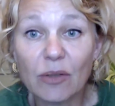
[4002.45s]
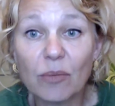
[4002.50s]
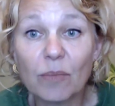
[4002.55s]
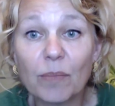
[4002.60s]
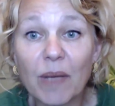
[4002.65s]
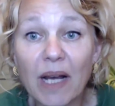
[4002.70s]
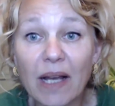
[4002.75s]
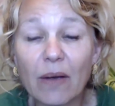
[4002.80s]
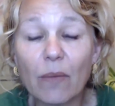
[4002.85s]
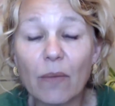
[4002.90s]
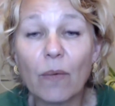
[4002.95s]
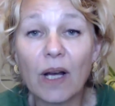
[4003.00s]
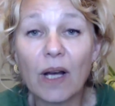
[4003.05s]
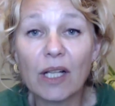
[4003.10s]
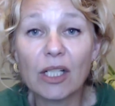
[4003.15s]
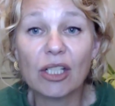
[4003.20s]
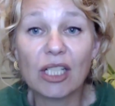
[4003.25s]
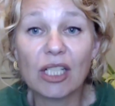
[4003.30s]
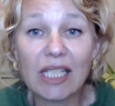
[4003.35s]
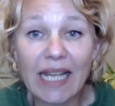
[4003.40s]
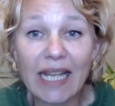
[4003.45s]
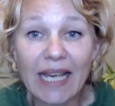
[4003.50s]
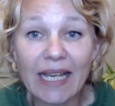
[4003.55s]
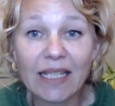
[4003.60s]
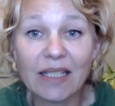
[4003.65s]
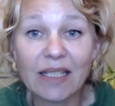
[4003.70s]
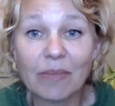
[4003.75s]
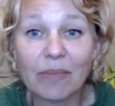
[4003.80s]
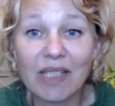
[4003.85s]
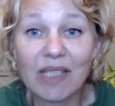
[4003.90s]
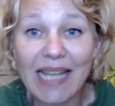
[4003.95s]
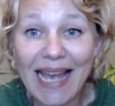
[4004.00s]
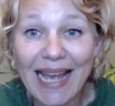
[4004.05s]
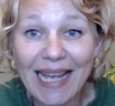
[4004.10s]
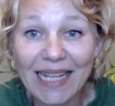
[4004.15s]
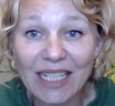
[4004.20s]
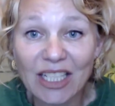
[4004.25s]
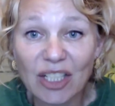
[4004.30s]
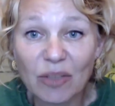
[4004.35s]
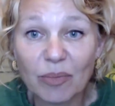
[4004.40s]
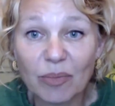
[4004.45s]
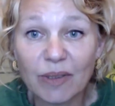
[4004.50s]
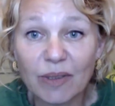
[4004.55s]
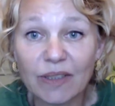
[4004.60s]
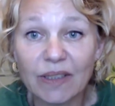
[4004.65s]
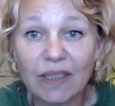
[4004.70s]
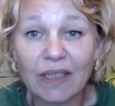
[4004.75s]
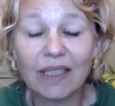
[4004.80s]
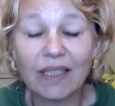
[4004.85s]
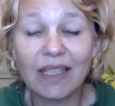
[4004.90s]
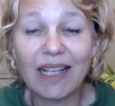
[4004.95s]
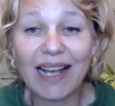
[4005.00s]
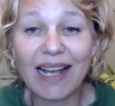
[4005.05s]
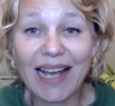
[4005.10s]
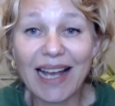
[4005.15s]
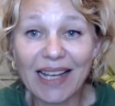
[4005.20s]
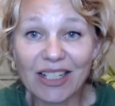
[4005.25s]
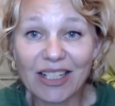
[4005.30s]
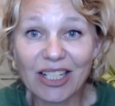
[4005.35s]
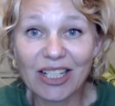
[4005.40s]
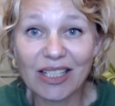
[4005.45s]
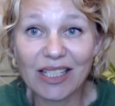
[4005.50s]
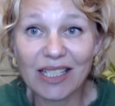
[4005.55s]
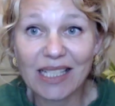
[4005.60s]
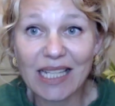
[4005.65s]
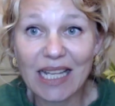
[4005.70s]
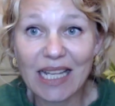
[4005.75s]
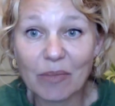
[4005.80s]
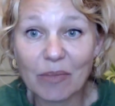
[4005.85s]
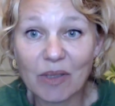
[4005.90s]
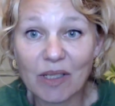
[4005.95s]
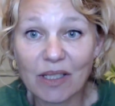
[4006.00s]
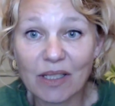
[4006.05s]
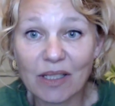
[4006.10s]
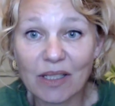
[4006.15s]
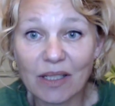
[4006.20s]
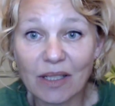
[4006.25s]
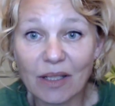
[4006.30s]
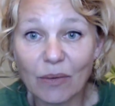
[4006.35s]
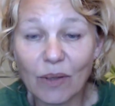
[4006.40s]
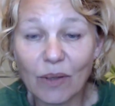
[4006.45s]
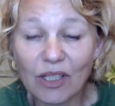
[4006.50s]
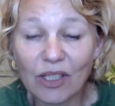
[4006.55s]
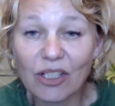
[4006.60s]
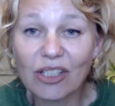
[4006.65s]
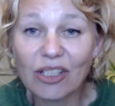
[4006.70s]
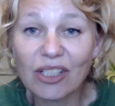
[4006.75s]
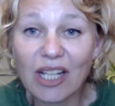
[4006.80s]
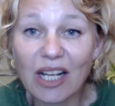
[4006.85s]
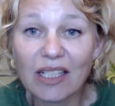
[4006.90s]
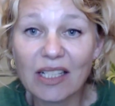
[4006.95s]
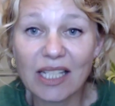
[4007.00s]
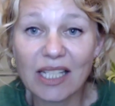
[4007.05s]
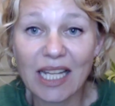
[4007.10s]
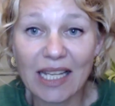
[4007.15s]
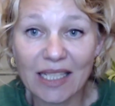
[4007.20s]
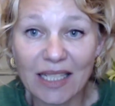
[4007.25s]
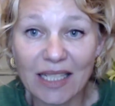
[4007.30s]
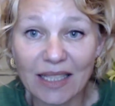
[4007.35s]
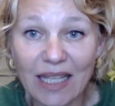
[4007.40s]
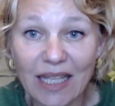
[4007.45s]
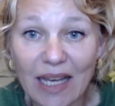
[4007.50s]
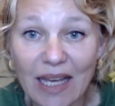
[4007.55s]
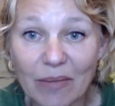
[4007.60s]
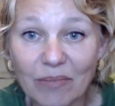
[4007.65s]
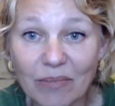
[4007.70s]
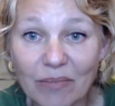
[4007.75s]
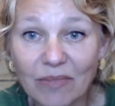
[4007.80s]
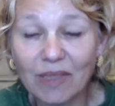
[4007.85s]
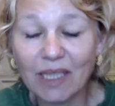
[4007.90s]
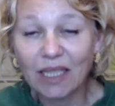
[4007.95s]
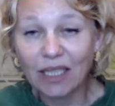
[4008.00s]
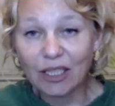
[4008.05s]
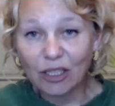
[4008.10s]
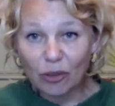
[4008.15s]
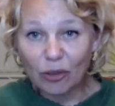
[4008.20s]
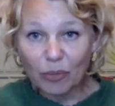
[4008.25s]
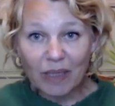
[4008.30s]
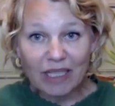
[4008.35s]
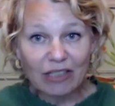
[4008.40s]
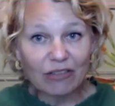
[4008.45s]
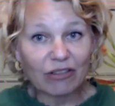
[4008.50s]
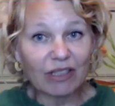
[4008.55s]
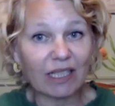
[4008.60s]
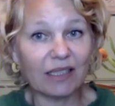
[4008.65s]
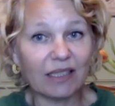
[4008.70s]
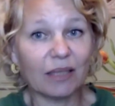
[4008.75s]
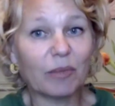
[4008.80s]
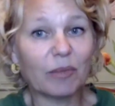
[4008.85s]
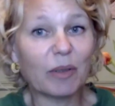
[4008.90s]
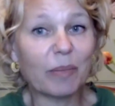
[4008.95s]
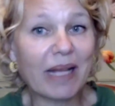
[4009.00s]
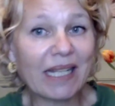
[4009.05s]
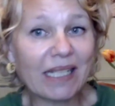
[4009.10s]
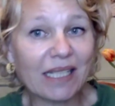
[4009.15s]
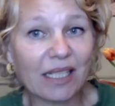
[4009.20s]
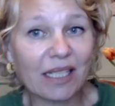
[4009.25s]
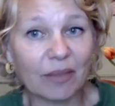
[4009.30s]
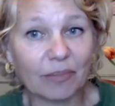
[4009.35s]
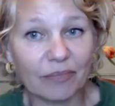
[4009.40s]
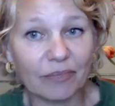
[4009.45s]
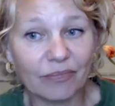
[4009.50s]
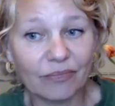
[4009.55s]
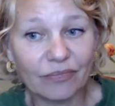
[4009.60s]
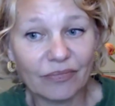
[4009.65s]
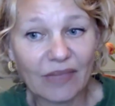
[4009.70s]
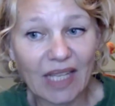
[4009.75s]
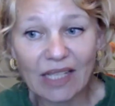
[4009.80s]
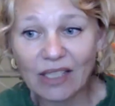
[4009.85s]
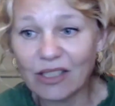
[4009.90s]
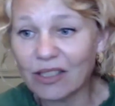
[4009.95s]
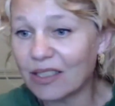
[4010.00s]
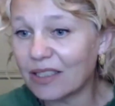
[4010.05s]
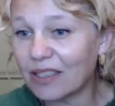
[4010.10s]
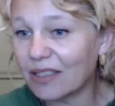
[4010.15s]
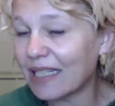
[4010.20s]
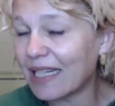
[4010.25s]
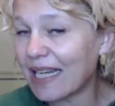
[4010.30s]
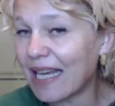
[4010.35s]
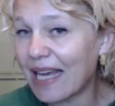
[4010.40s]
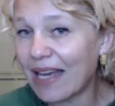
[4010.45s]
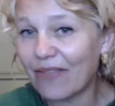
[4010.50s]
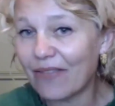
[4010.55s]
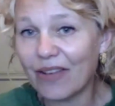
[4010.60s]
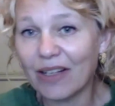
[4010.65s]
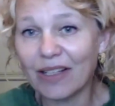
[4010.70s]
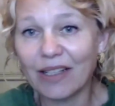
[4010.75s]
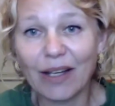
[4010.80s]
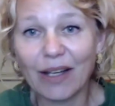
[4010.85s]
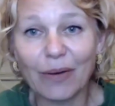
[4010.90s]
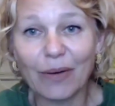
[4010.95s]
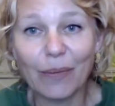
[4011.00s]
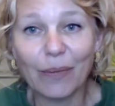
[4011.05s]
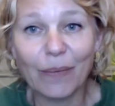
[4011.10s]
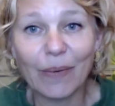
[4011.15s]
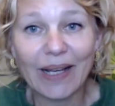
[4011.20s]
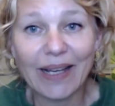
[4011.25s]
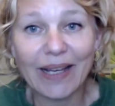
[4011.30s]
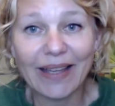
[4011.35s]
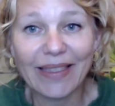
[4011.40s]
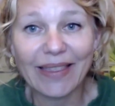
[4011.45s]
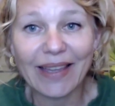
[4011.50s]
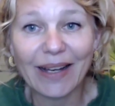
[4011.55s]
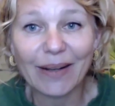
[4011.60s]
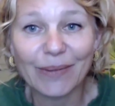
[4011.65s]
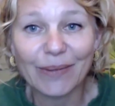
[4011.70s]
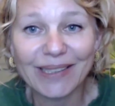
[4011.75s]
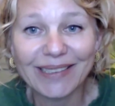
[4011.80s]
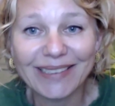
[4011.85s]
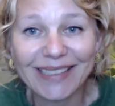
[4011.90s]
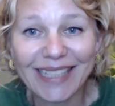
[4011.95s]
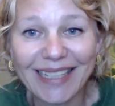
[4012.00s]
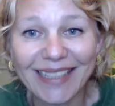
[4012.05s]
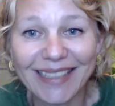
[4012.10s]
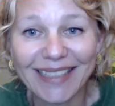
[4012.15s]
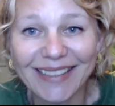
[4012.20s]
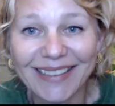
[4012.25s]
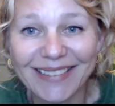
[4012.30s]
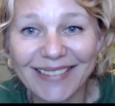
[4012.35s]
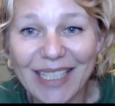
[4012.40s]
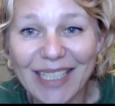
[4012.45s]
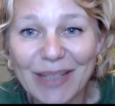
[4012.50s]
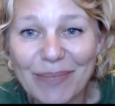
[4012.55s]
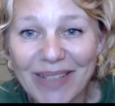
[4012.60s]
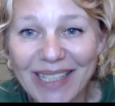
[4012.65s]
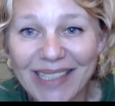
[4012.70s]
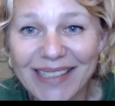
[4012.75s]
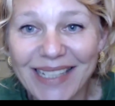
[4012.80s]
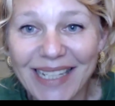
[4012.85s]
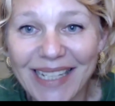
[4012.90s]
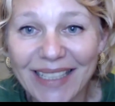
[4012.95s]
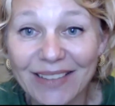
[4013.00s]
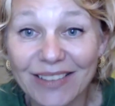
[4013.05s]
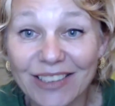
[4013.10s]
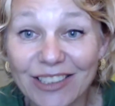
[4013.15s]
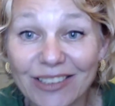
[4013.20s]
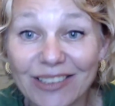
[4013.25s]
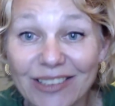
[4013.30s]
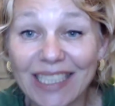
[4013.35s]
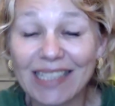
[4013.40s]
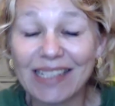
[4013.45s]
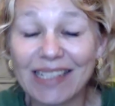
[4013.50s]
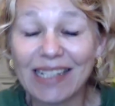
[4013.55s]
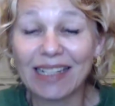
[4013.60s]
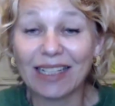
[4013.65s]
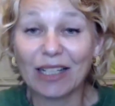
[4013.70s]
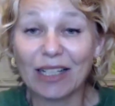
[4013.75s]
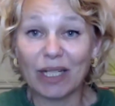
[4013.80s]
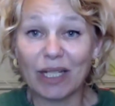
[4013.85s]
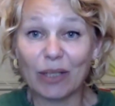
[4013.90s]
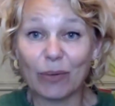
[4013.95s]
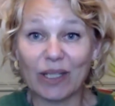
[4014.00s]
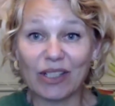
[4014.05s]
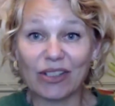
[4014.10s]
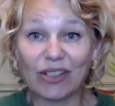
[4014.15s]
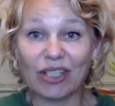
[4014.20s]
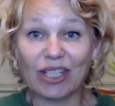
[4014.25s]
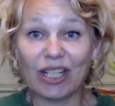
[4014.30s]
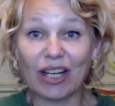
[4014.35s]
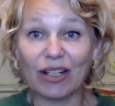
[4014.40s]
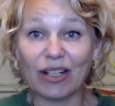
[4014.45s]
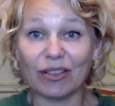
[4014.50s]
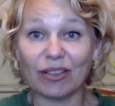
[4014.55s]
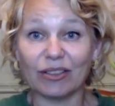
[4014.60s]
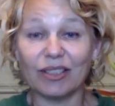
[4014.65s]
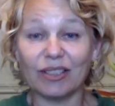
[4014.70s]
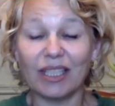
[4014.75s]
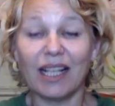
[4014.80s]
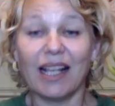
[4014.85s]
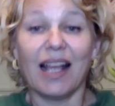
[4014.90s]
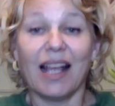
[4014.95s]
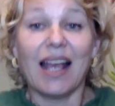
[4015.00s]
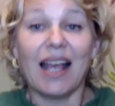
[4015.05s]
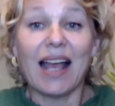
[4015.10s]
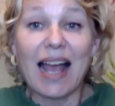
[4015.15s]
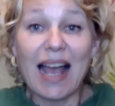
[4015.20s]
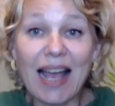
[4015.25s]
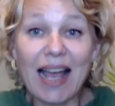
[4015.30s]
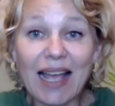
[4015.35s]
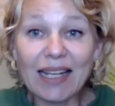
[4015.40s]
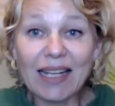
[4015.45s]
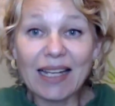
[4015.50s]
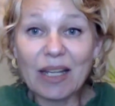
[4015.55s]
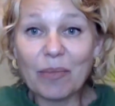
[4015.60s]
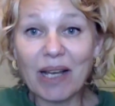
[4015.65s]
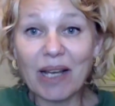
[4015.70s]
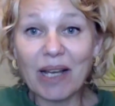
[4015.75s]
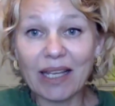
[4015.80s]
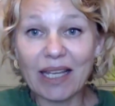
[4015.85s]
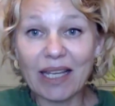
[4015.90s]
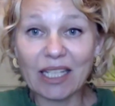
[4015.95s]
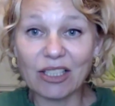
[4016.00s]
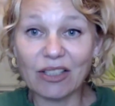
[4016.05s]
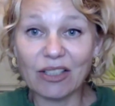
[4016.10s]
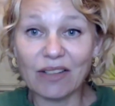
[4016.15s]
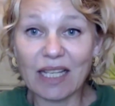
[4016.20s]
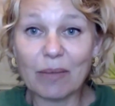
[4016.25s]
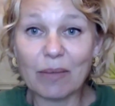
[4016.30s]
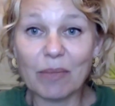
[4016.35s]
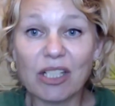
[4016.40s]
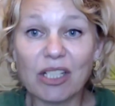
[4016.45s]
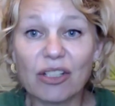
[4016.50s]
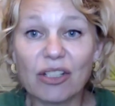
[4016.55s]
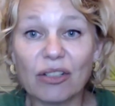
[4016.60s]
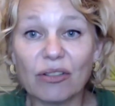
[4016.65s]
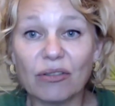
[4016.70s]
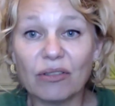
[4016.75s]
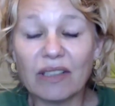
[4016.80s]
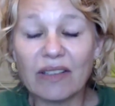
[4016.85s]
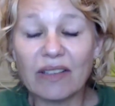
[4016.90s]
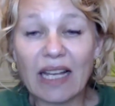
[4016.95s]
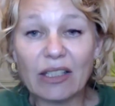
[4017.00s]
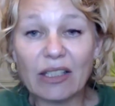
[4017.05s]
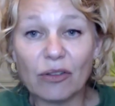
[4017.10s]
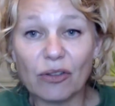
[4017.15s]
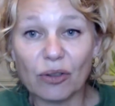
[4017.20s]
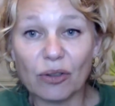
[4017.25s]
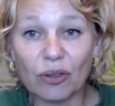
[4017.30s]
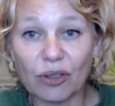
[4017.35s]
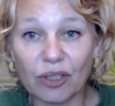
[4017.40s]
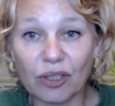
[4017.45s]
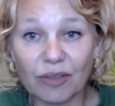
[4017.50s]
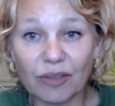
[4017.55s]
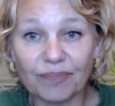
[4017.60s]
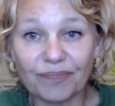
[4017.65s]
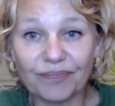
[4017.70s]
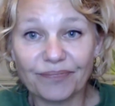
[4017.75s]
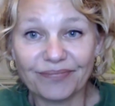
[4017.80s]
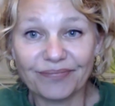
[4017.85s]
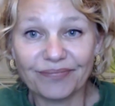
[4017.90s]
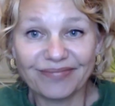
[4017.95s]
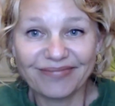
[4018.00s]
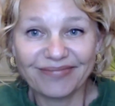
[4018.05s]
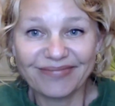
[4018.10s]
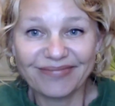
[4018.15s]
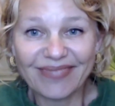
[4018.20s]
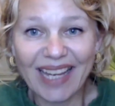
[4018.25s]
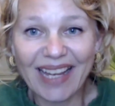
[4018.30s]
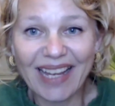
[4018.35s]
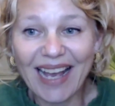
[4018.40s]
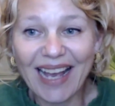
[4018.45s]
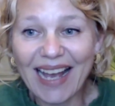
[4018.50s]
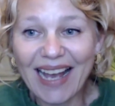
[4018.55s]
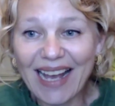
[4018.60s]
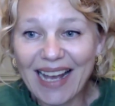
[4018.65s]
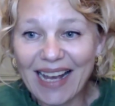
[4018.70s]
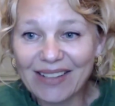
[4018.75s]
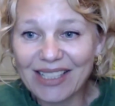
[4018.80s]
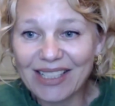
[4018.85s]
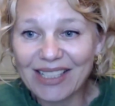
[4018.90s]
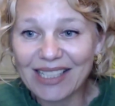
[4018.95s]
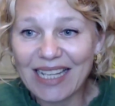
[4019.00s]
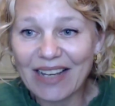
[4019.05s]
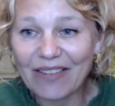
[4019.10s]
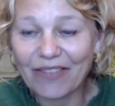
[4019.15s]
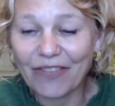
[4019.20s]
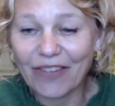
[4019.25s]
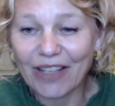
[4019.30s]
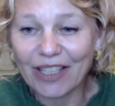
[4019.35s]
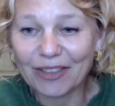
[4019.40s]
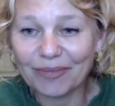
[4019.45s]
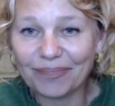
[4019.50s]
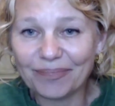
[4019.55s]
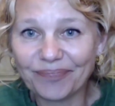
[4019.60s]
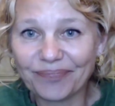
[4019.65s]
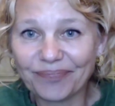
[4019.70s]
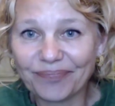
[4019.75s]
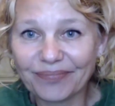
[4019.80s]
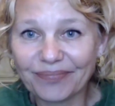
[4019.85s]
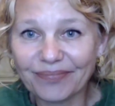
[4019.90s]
You might want to take some tangible action steps. Once you start taking them, you'll be creating momentum, and you never know where that will take you. It might take you to exactly where you want to go, and it might get you there much sooner than you thought. How does that feel?